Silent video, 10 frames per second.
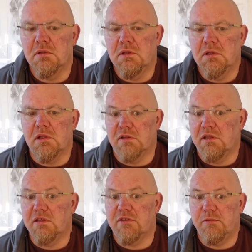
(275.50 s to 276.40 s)
And the thing
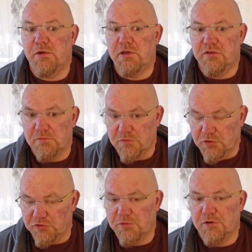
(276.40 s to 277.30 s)
is, our bodies are
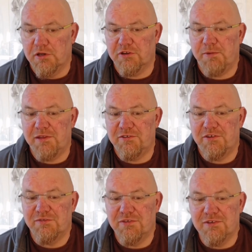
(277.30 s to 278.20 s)
much more
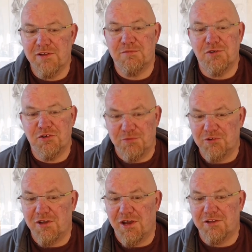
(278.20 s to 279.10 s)
expensive and much, much
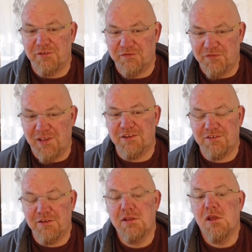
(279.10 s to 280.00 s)
harder to fix
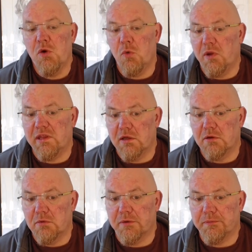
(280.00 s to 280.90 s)
when they go wrong.